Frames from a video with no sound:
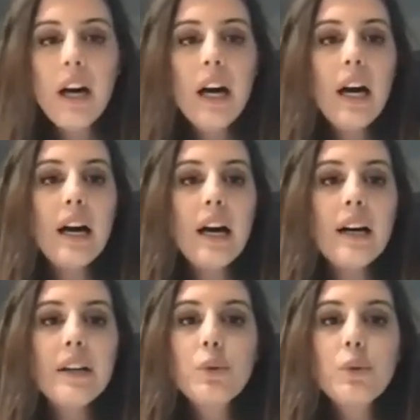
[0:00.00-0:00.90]

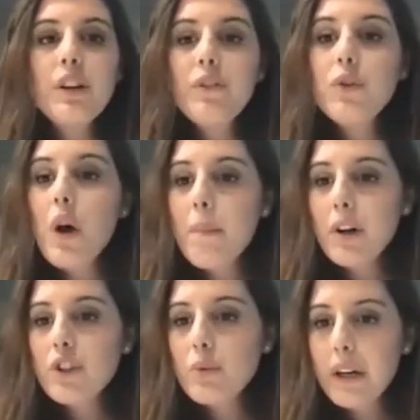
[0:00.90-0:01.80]
it would give you a
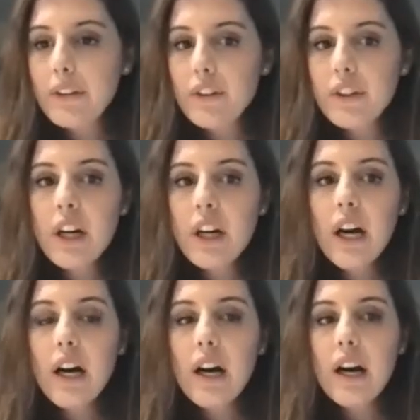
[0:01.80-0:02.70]
much better
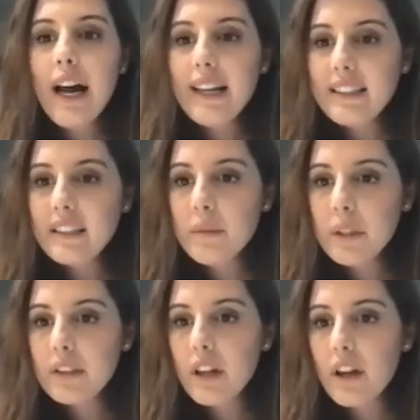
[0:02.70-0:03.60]
estimate
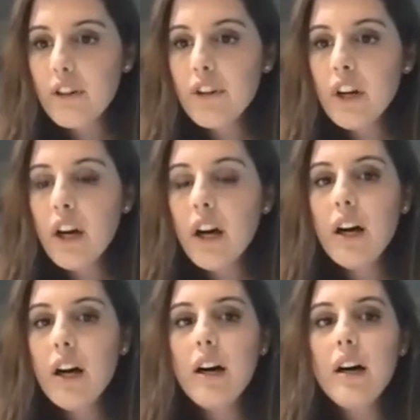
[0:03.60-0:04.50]
of
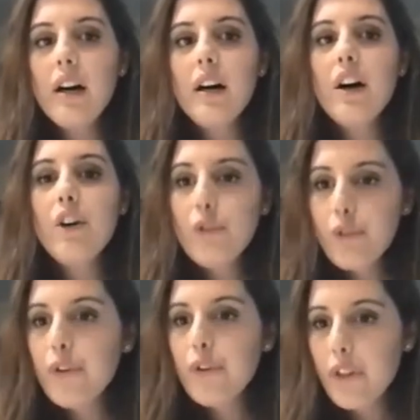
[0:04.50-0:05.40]

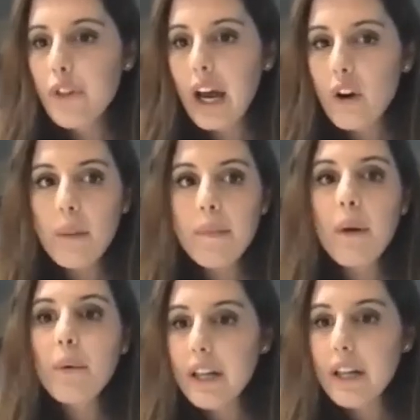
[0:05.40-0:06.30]
the IOL
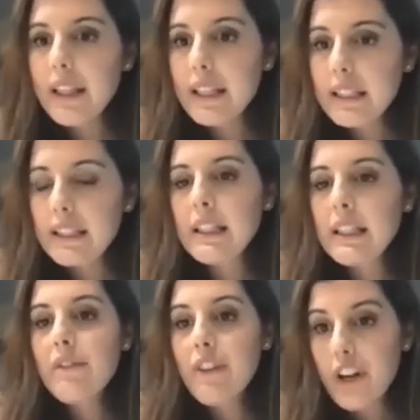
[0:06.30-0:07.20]
power in this
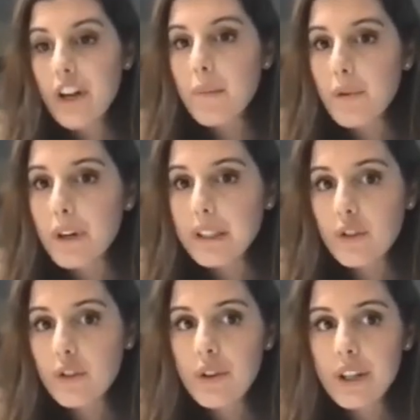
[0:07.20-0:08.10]
very aberrated
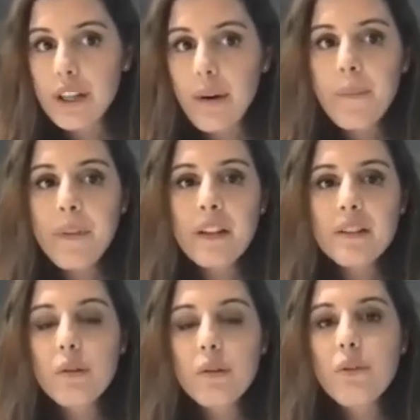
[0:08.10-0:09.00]
cornea.
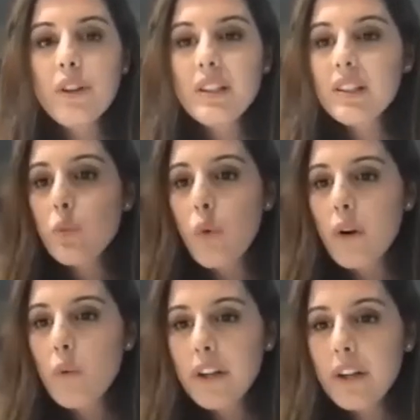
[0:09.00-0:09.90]
So this is one
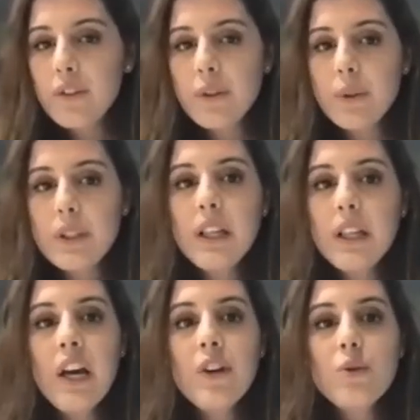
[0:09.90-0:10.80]
way to use it.
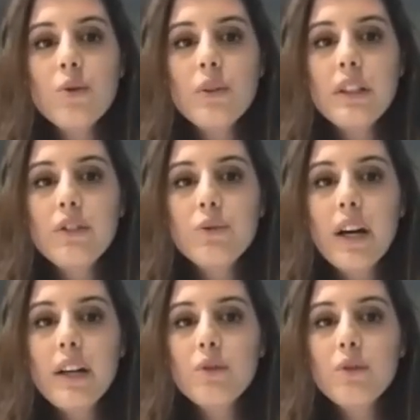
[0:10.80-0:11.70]
Usually try
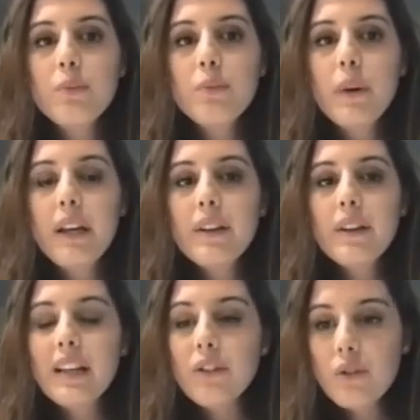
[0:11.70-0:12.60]
to pick the
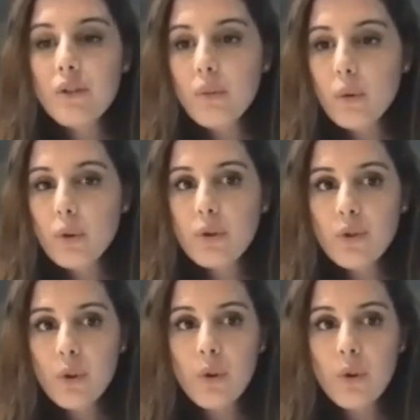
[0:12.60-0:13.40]
centralmost zone